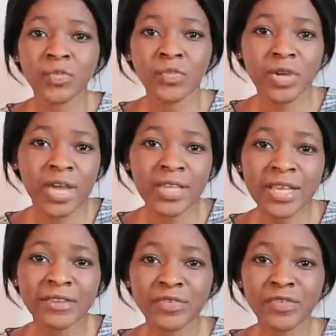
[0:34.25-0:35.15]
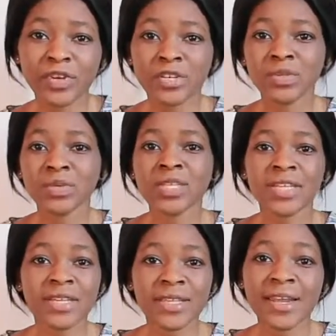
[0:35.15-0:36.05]
you guys can feel free to
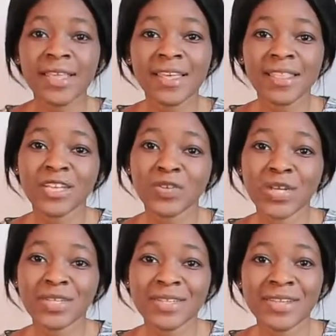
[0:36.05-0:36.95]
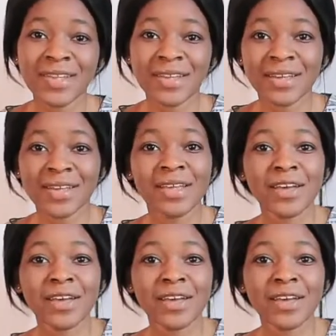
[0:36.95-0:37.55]
suggest anything that you want to see here.